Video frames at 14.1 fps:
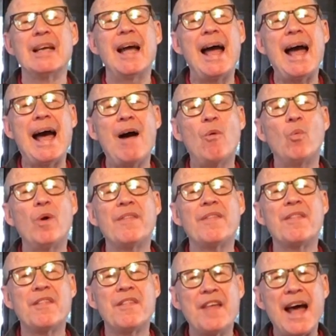How
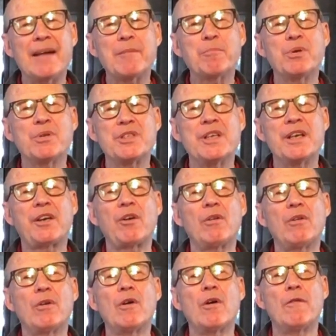would that
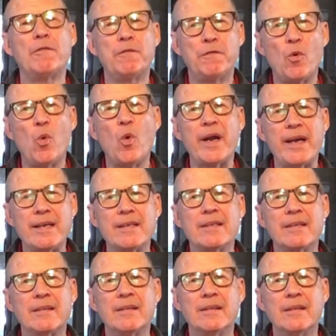particular void
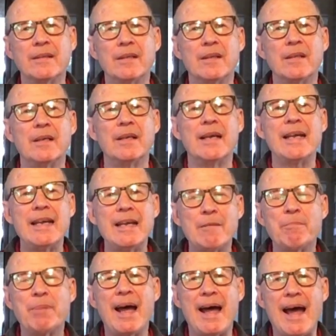
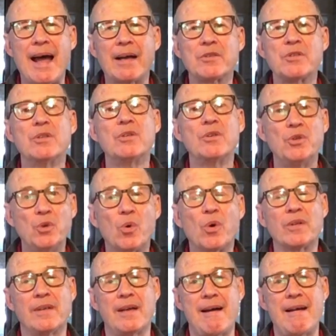impact your
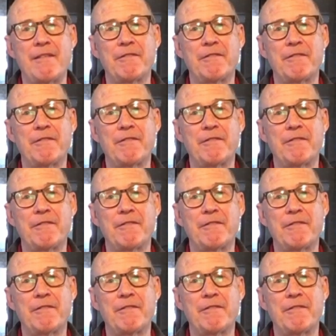life?